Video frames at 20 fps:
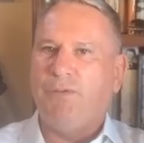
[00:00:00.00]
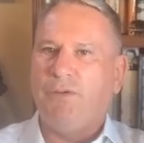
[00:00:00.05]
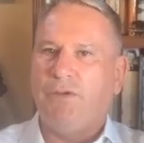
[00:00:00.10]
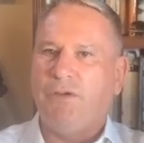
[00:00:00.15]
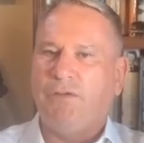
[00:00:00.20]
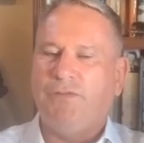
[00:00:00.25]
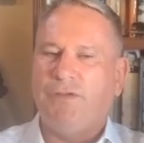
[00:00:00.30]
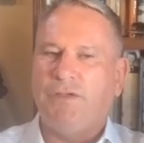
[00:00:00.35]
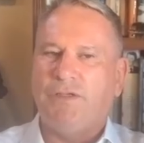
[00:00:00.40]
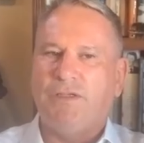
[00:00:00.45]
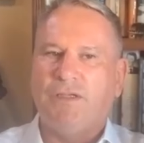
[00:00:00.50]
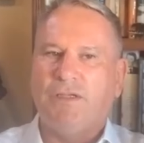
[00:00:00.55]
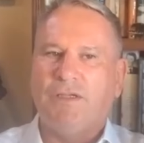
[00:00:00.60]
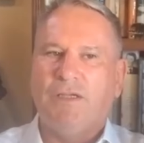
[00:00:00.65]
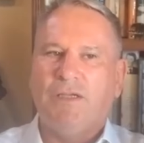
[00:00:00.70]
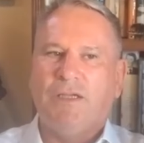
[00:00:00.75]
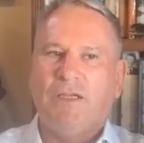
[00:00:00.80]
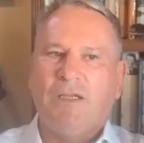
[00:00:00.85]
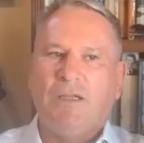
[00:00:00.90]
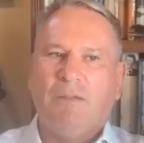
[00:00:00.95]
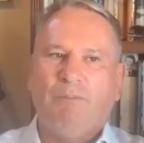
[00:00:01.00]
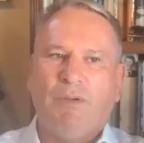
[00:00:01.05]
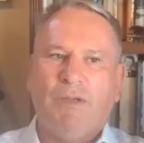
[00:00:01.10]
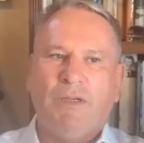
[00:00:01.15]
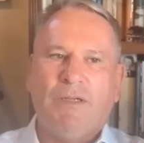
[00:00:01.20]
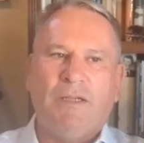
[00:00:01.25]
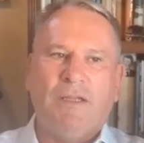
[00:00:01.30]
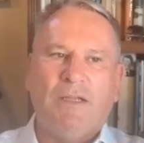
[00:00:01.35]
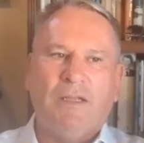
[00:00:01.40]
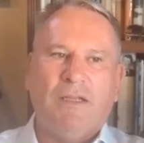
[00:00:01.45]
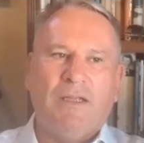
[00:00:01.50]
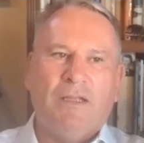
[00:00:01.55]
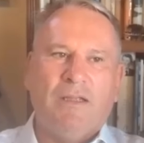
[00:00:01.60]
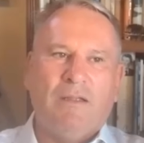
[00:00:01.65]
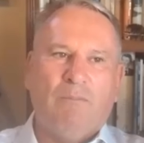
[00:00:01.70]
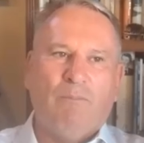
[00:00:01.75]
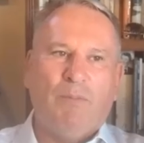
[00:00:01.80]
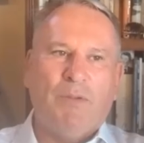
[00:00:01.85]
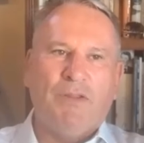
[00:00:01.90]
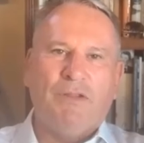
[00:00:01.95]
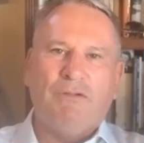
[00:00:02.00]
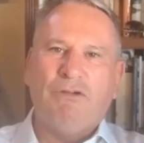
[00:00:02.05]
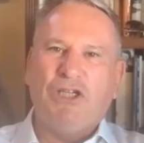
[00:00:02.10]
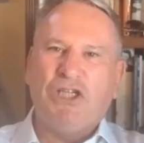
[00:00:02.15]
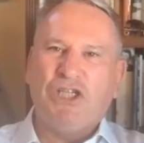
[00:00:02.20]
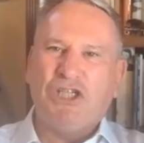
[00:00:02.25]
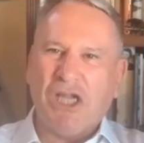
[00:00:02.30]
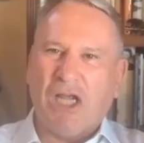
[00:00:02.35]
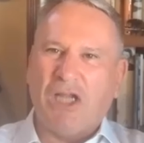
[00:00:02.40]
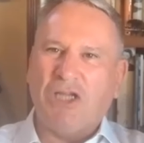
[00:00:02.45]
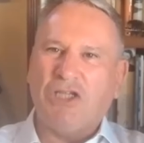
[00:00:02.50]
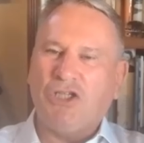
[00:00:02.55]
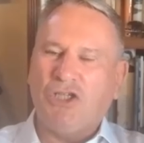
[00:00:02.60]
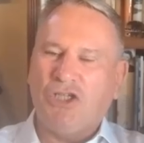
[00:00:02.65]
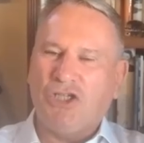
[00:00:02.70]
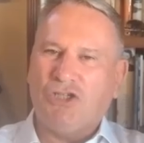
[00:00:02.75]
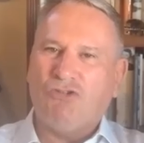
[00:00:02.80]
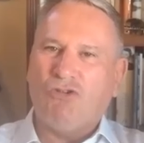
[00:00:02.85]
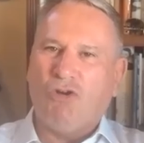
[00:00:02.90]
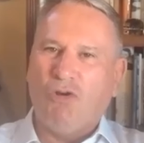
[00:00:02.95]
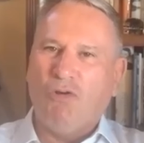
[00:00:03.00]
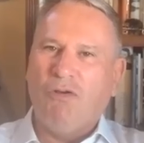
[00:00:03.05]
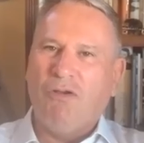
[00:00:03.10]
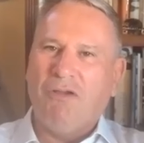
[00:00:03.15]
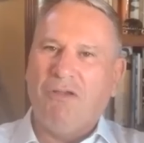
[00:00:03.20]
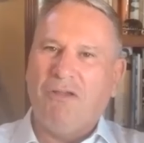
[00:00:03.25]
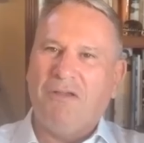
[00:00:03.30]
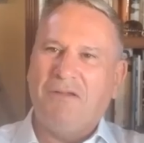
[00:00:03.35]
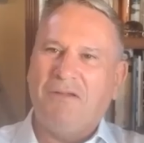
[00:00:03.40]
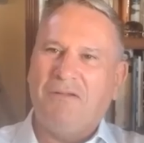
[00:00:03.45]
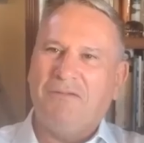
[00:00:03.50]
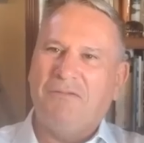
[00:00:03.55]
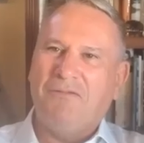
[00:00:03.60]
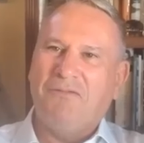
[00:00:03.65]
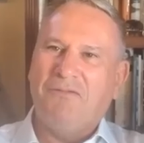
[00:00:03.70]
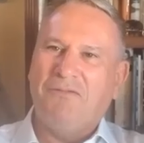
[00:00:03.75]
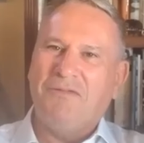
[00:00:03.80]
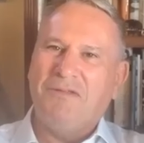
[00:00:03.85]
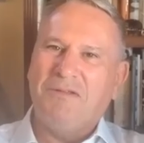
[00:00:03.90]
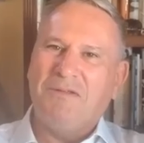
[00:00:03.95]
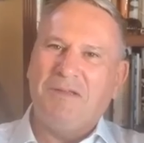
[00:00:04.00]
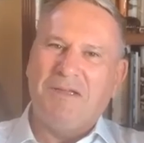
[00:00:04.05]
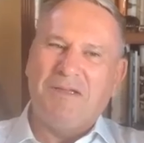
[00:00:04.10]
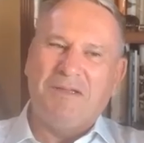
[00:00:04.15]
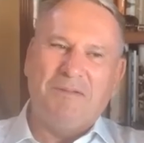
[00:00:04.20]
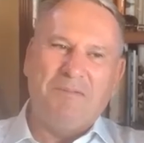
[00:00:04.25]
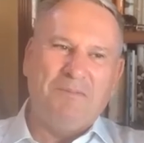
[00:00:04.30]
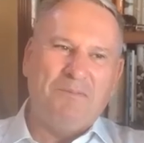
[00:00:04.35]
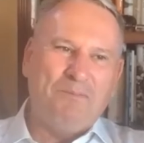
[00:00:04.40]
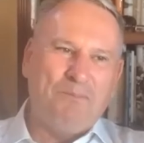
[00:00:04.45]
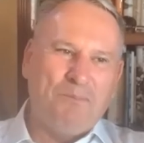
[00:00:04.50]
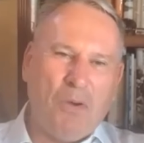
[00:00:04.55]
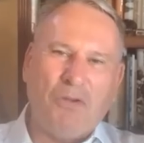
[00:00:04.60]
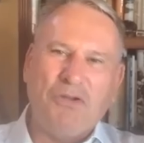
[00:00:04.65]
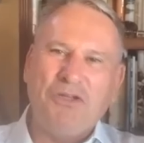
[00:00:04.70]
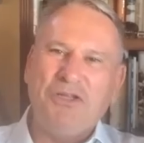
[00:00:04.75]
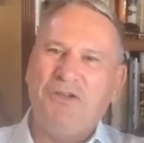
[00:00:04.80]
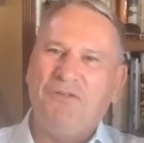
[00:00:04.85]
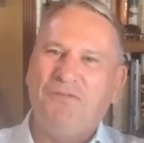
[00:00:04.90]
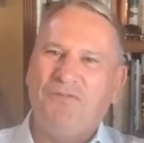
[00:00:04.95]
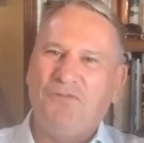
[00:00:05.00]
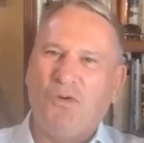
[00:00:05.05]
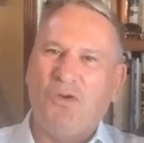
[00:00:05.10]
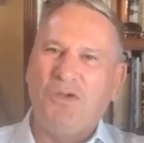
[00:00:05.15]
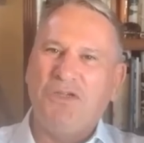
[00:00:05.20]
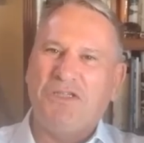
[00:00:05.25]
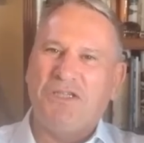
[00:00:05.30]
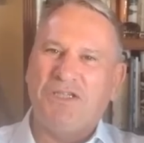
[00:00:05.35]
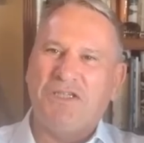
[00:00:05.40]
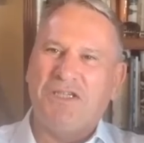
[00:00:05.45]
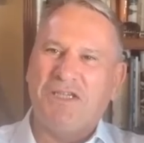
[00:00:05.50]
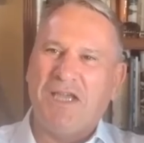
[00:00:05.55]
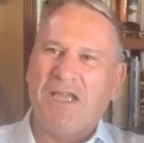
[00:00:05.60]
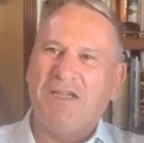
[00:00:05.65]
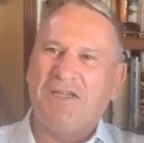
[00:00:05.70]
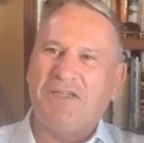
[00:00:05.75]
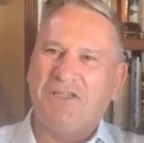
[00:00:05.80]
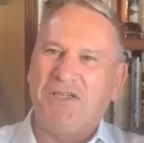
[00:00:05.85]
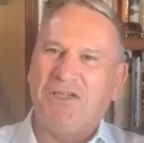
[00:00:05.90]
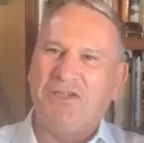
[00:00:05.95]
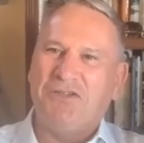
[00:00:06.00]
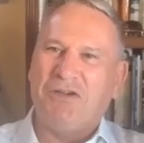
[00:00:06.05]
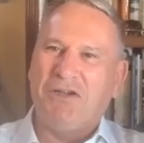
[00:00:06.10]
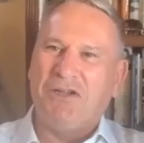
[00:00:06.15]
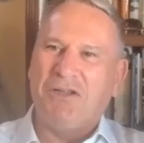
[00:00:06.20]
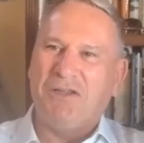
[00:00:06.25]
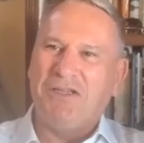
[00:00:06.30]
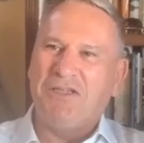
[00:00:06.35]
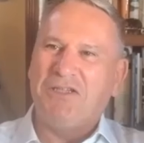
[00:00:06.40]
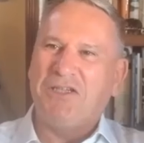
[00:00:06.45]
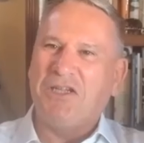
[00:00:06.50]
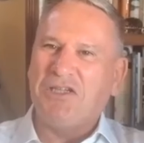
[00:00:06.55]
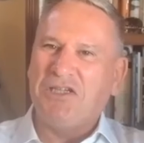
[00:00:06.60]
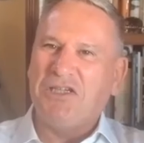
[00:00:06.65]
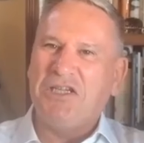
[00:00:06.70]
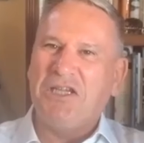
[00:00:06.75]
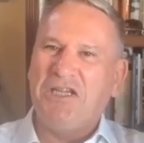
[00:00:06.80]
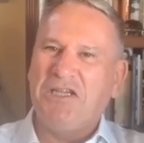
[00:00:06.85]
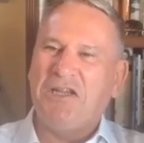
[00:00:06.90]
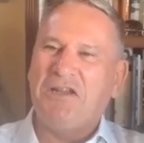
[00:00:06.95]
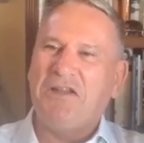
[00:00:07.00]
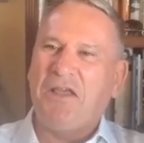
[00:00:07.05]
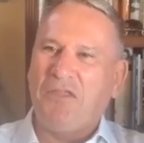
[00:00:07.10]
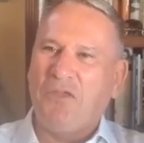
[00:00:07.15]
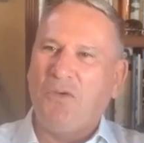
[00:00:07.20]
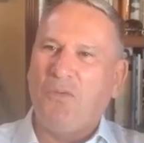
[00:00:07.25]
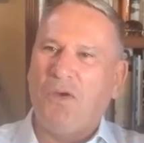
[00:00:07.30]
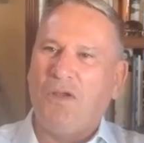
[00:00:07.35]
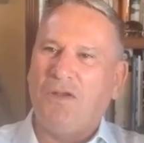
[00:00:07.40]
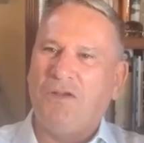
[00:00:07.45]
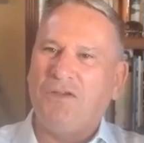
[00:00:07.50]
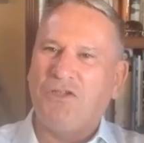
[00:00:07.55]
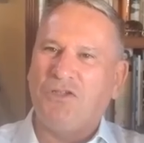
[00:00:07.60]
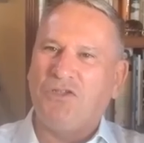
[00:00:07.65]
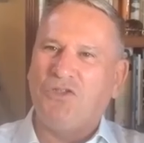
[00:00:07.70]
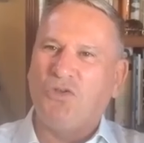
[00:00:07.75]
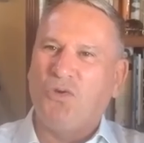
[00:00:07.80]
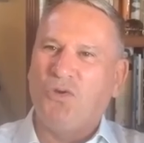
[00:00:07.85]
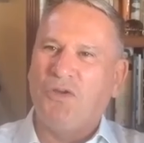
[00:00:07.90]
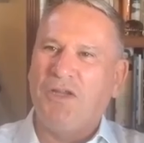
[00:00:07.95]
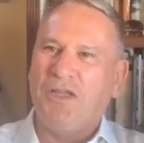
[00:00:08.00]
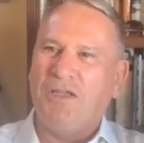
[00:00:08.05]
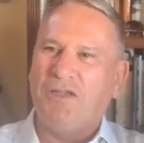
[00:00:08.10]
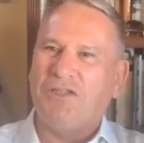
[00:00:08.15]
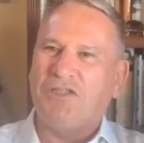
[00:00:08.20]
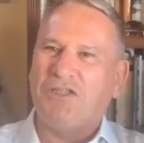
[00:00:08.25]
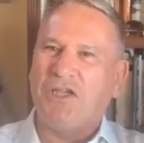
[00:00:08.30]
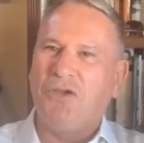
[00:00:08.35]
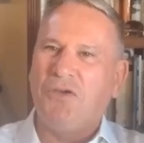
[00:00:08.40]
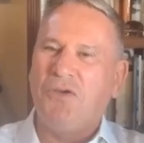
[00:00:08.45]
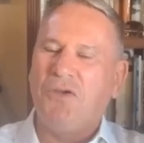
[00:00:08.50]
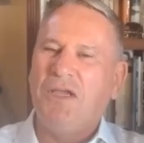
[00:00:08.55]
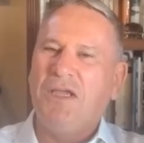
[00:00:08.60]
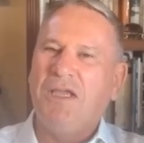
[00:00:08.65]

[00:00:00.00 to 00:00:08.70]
perfect. But but there is such a strong body of voices against Israel. It doesn't need another one to join in. So